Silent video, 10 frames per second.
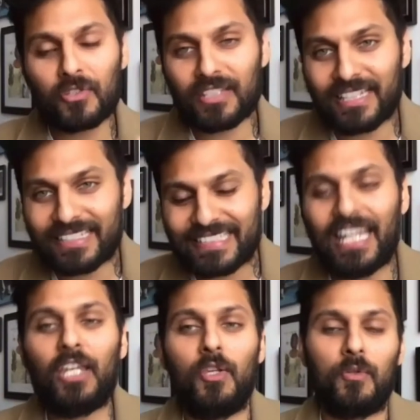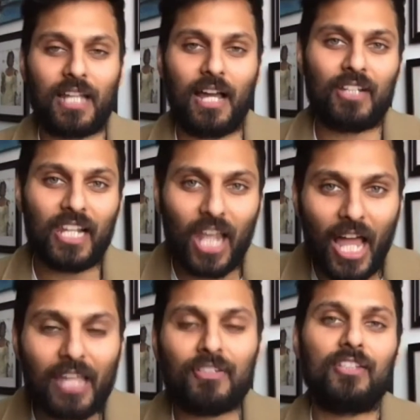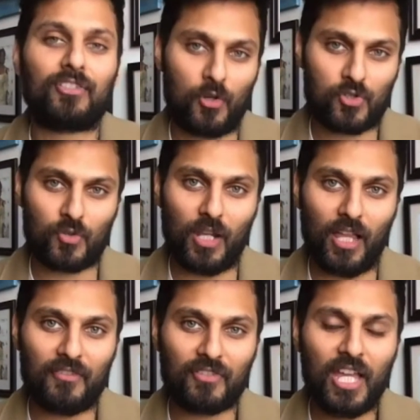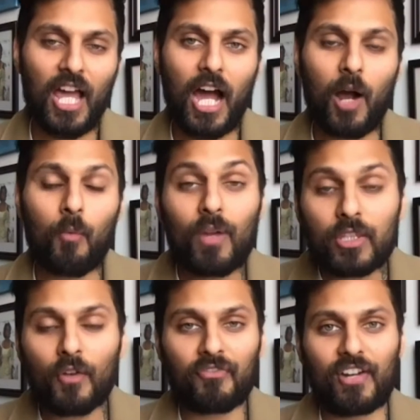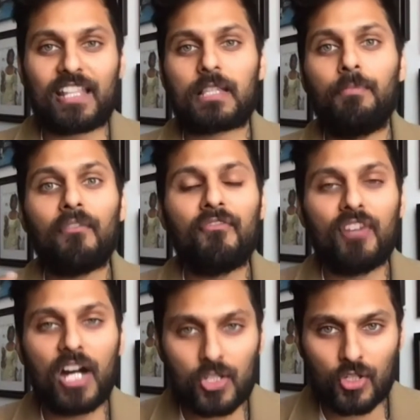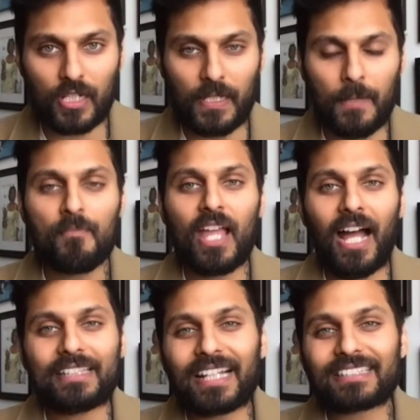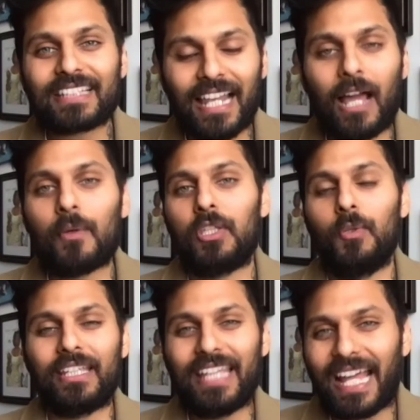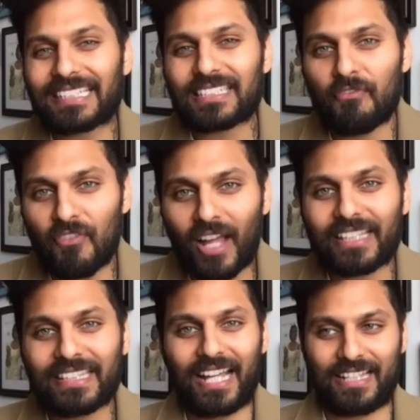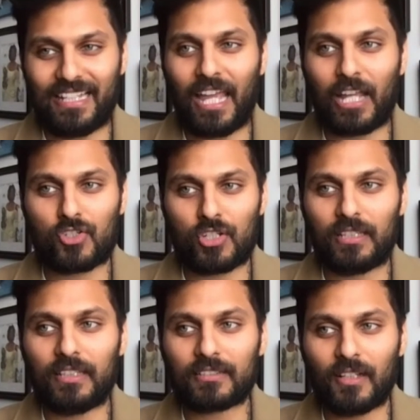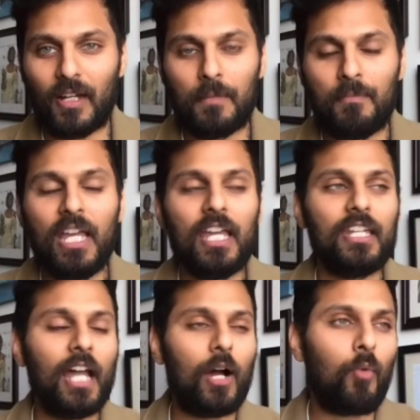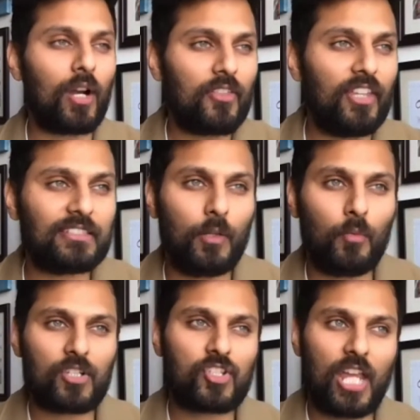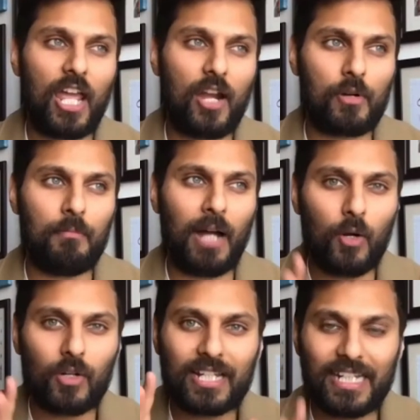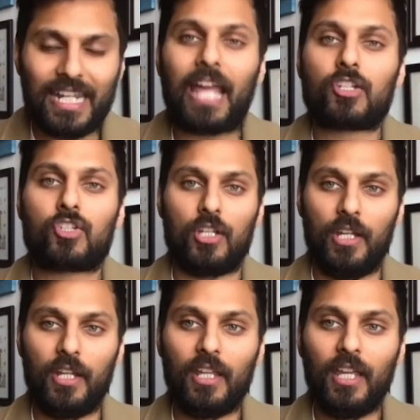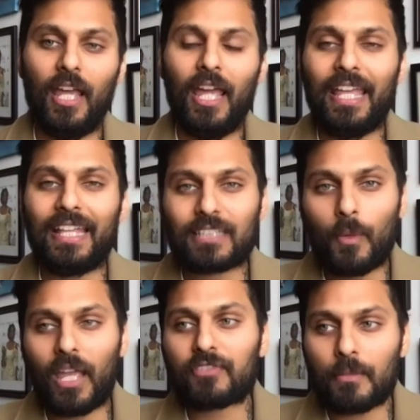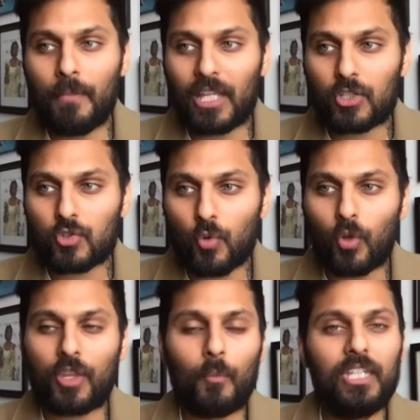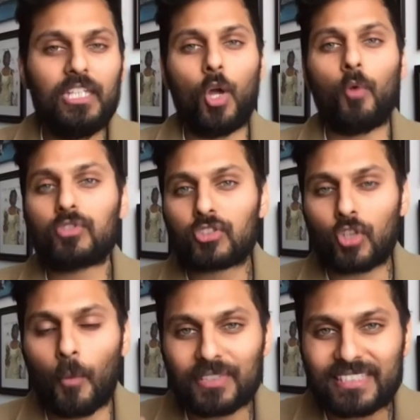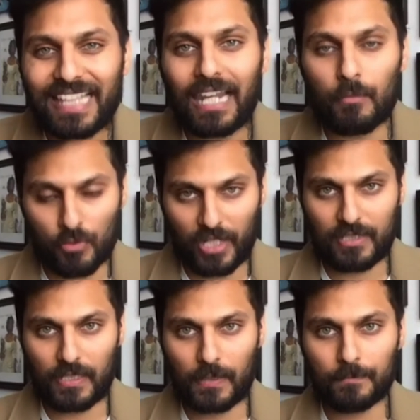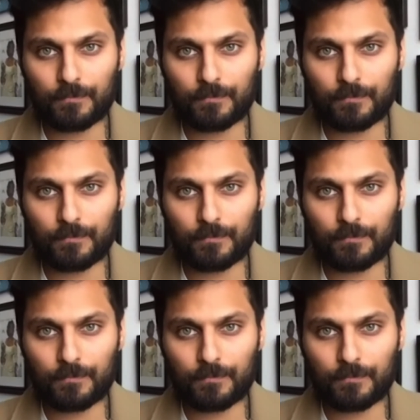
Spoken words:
continue to have a lively social life with your friends, but virtually. And that's allowing you, again, to find that connection at this time. Now, one of the things I want to share about connection is that we have to make sure that we don't stop celebrating.